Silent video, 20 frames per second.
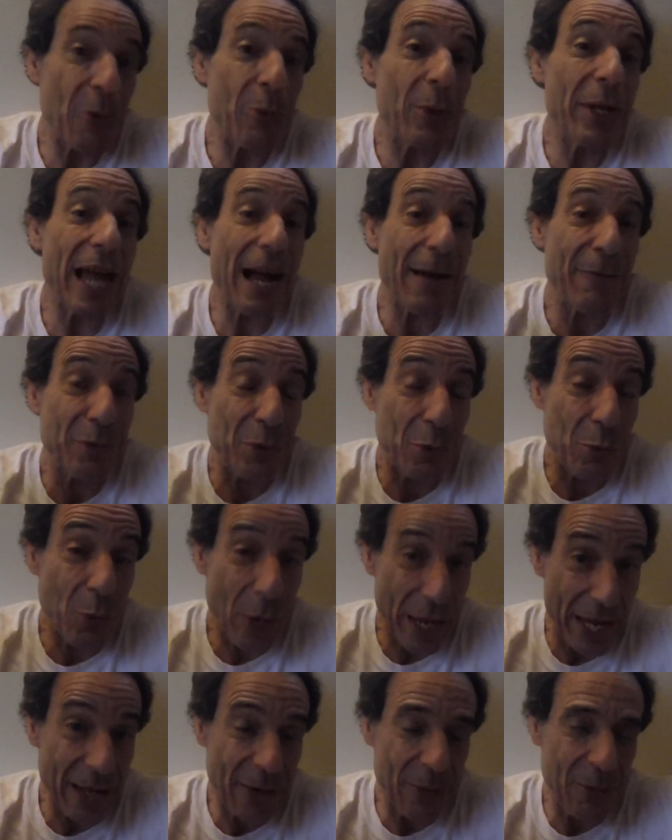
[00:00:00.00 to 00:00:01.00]
but we have to
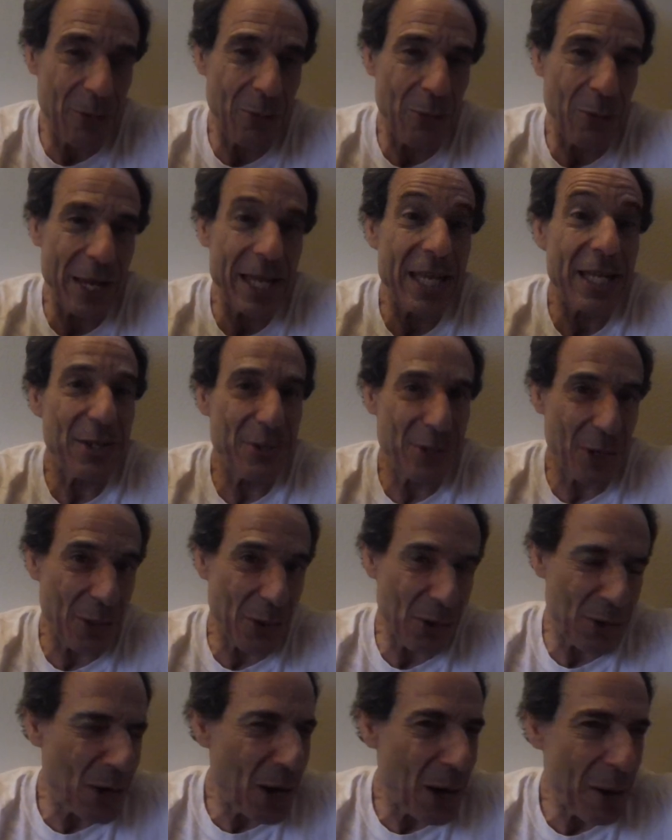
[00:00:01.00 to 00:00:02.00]
wake each
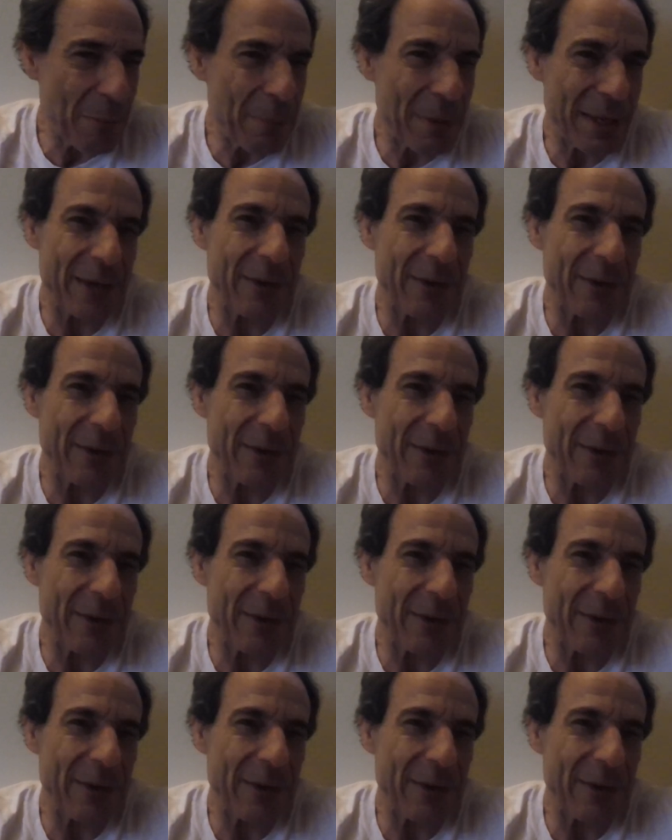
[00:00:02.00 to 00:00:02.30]
other up,